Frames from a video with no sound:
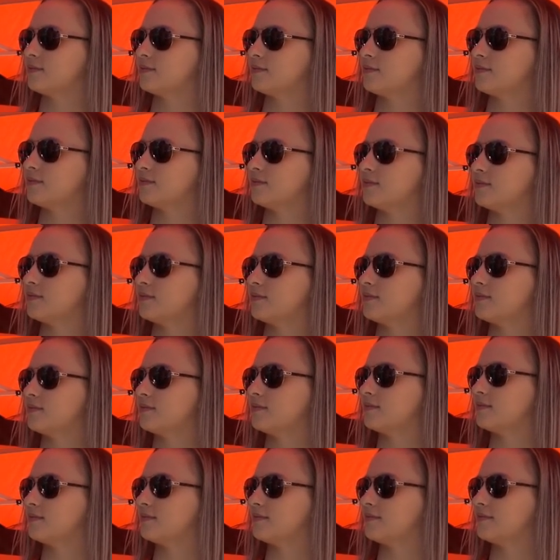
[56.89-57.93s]

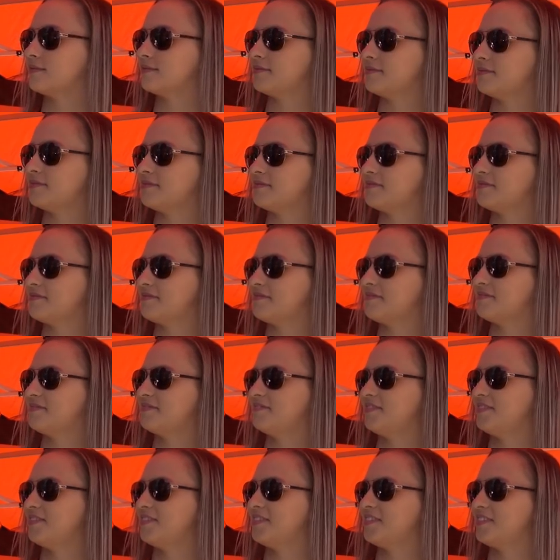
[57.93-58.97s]

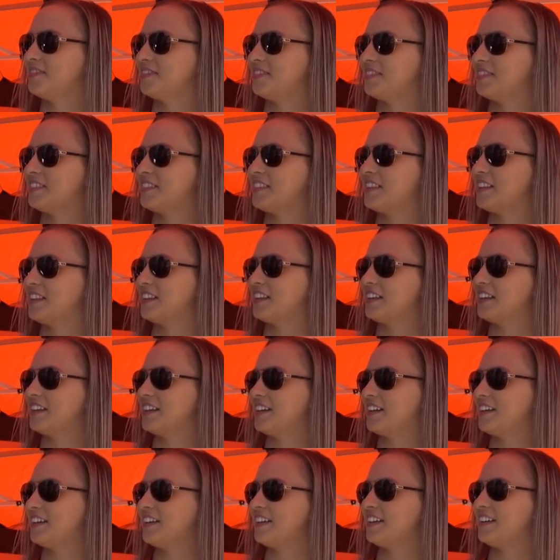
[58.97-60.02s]

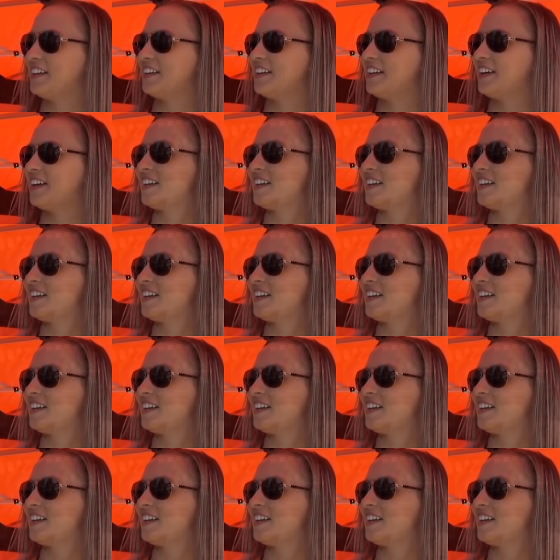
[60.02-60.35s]
This person isn't speaking.